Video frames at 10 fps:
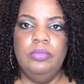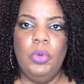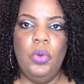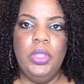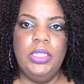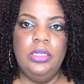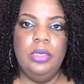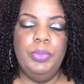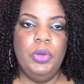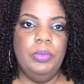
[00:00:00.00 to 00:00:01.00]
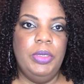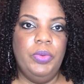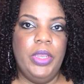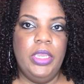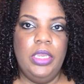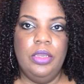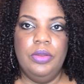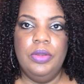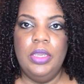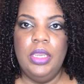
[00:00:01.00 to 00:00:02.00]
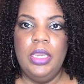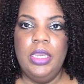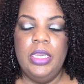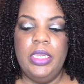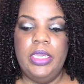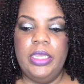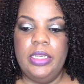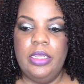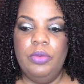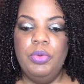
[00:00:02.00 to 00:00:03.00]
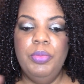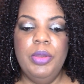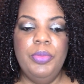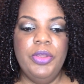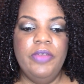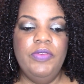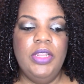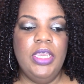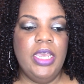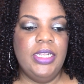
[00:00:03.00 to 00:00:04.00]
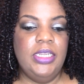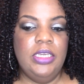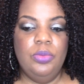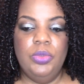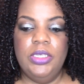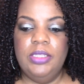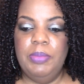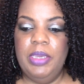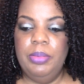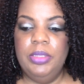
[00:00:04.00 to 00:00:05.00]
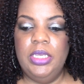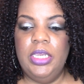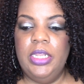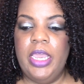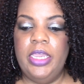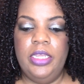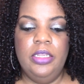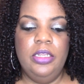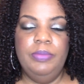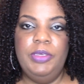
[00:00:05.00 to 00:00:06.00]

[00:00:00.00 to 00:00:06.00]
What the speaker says: oiling up on me right here. And remember, everything I did was Maybelline. I ended up